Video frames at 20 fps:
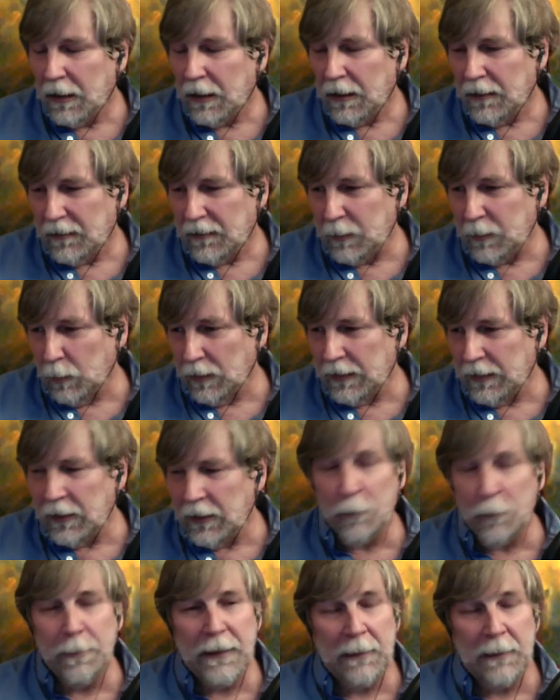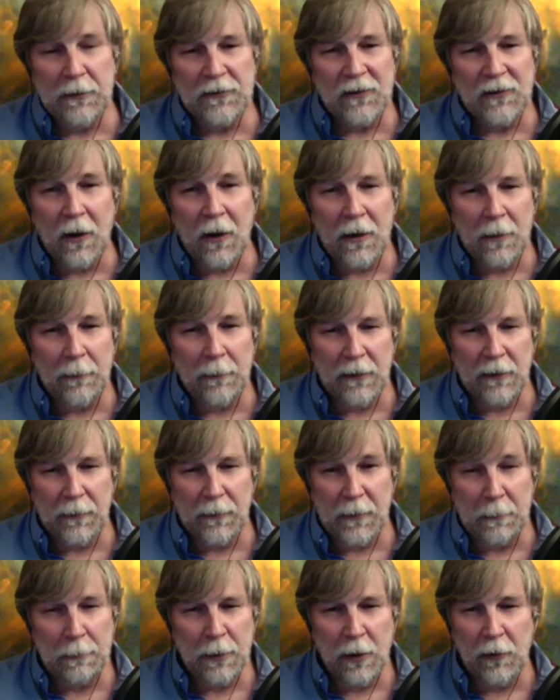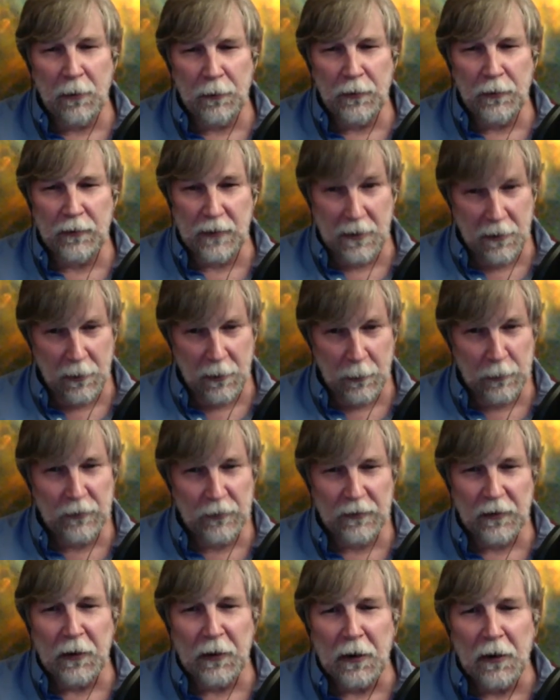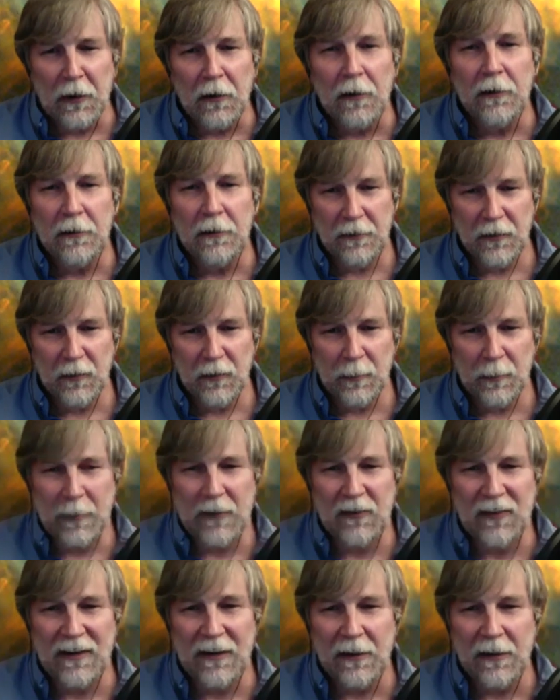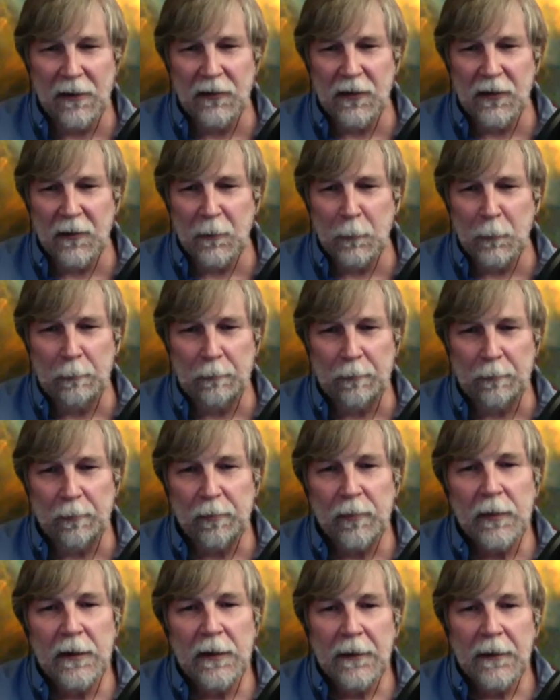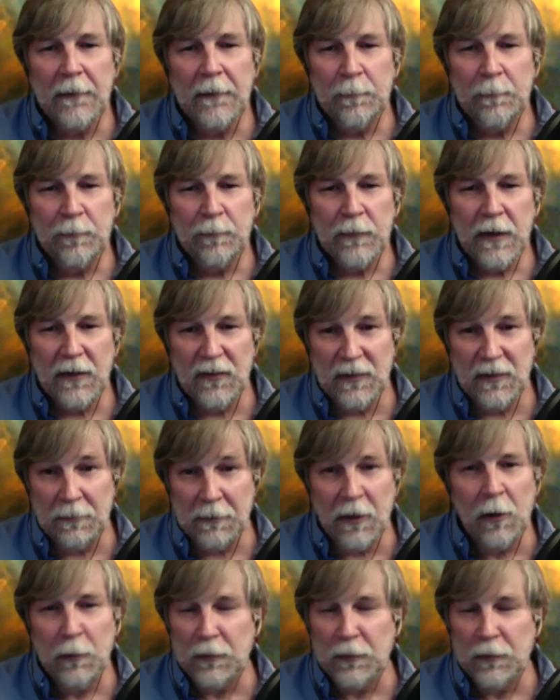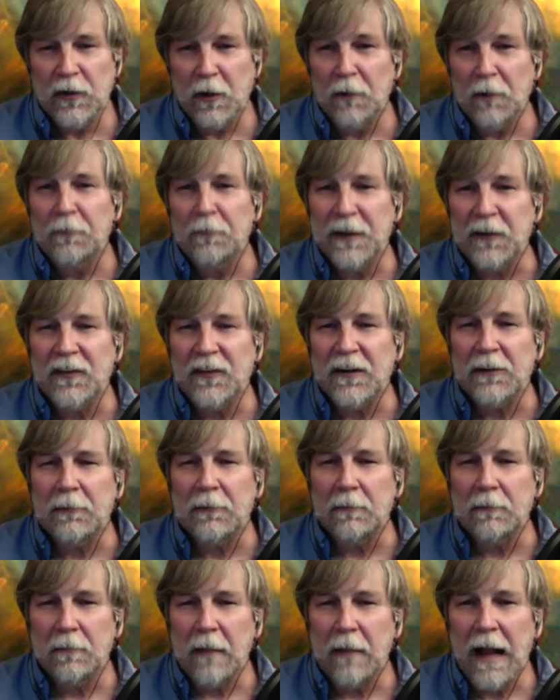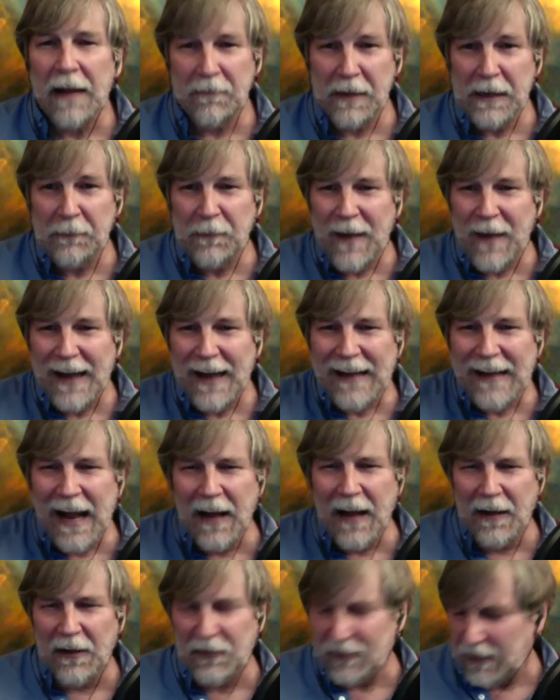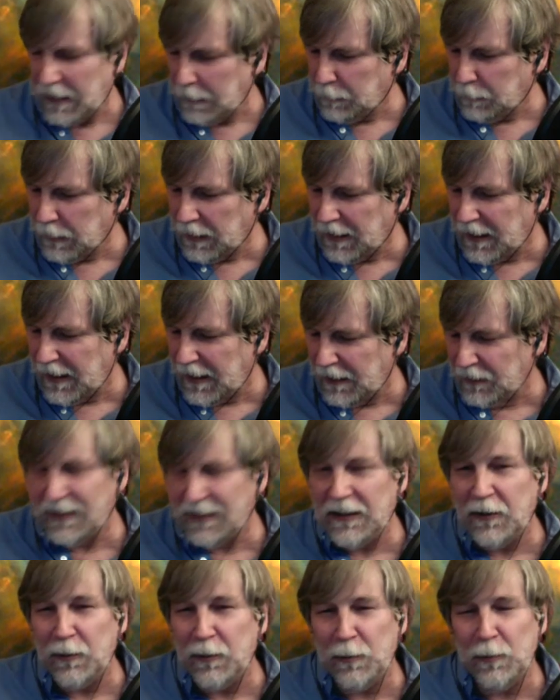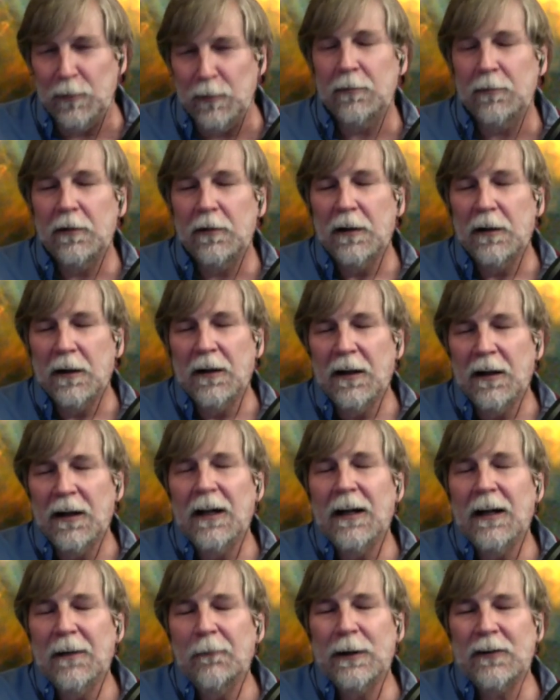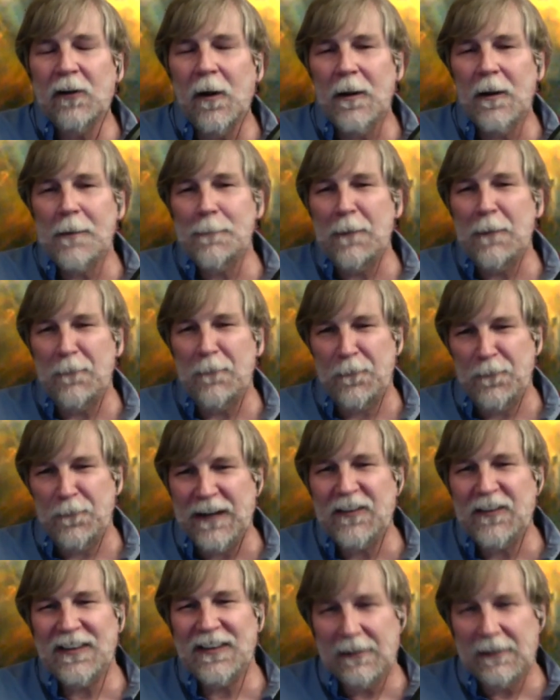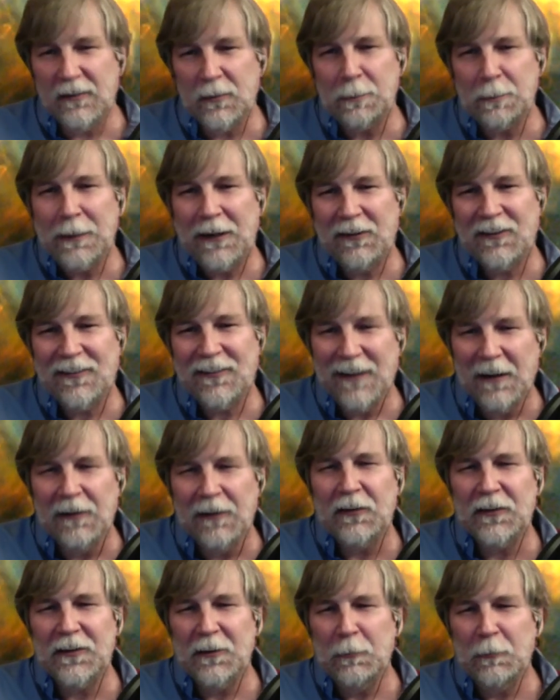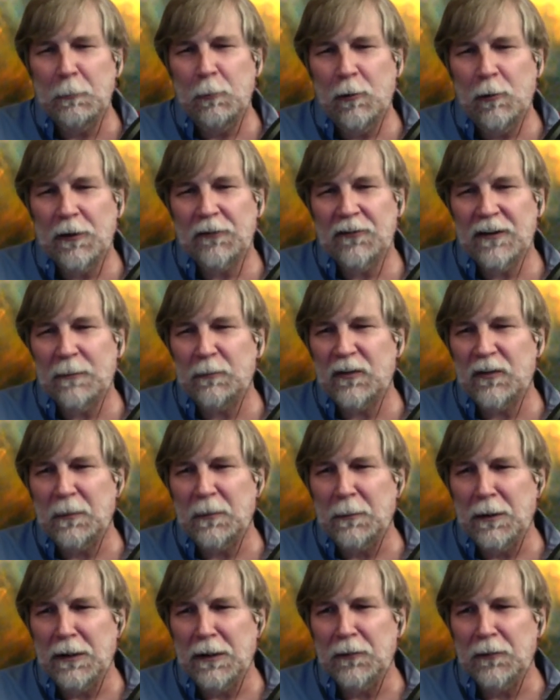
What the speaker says: You will hear people talk about the post-COSTAR Space Telescope as if COSTAR fixed it. In fact, Allison, I'm going to ask you, if we talk about fixing Space Telescope, what jumps to mind